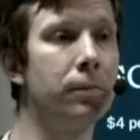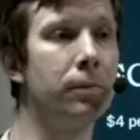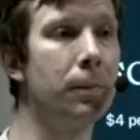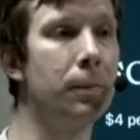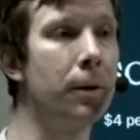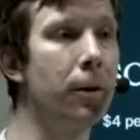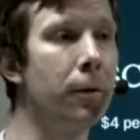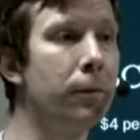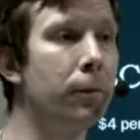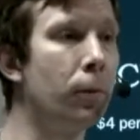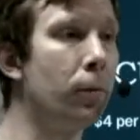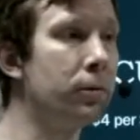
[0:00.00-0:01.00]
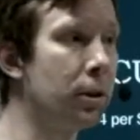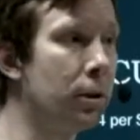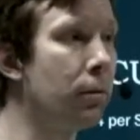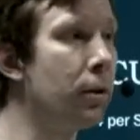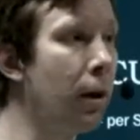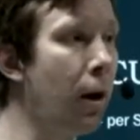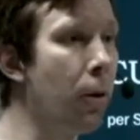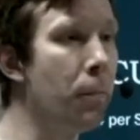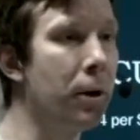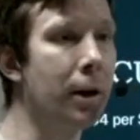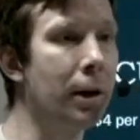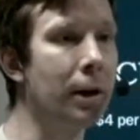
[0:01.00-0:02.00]
repo for Security
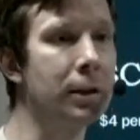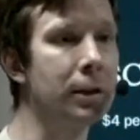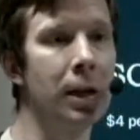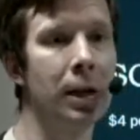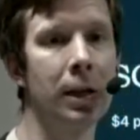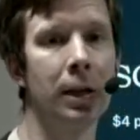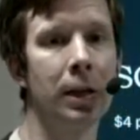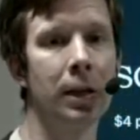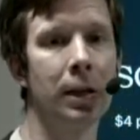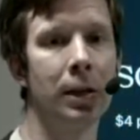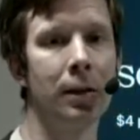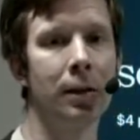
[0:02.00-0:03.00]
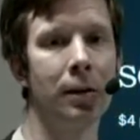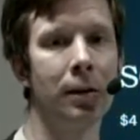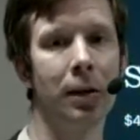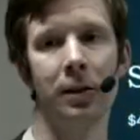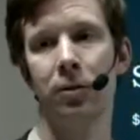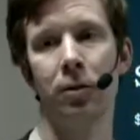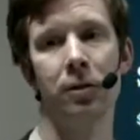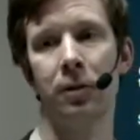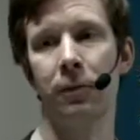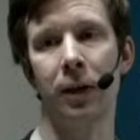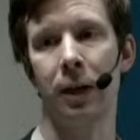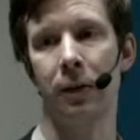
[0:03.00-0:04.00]
Copilot. It's not
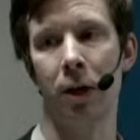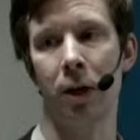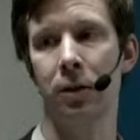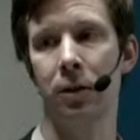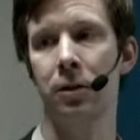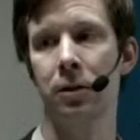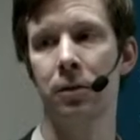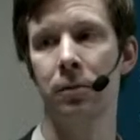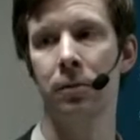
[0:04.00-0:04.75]
something advanced.